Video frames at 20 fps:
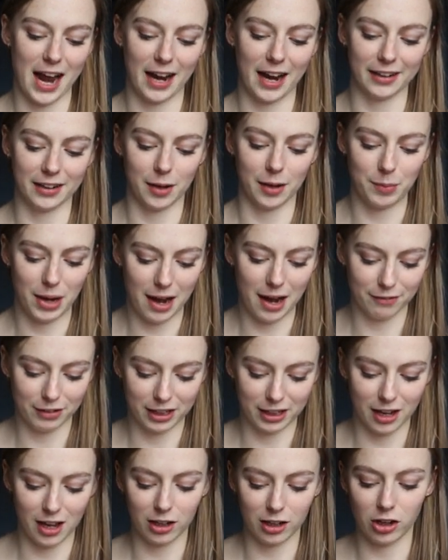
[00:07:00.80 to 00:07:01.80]
and I'm
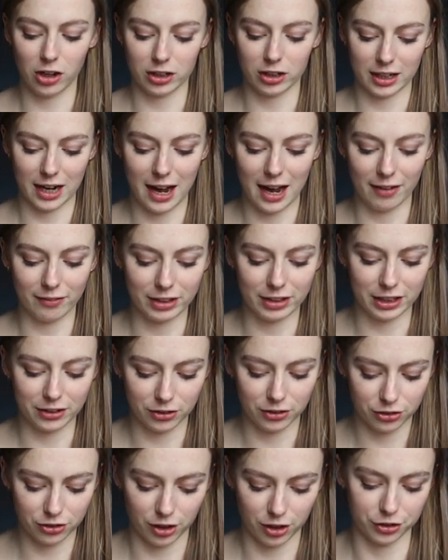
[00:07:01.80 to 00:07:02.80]
having a look at the
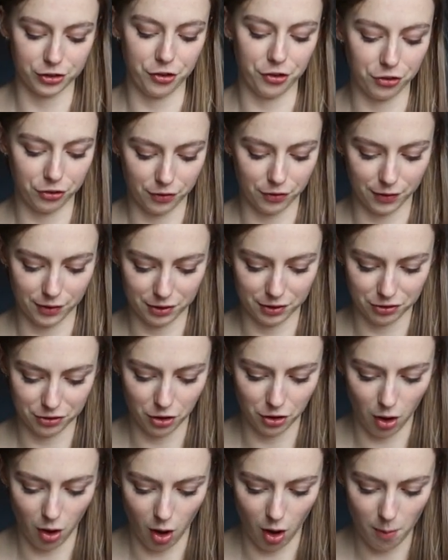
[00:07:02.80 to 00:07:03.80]
instructions for this
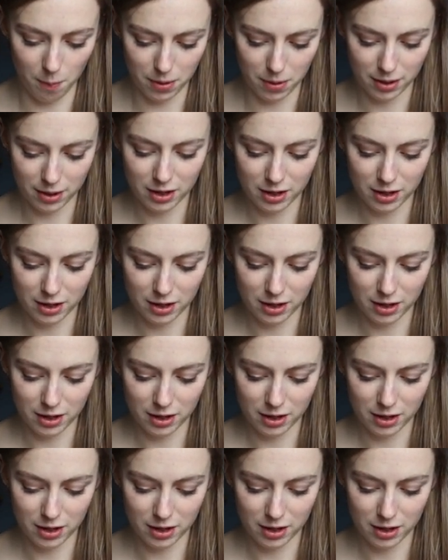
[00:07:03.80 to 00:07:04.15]
top.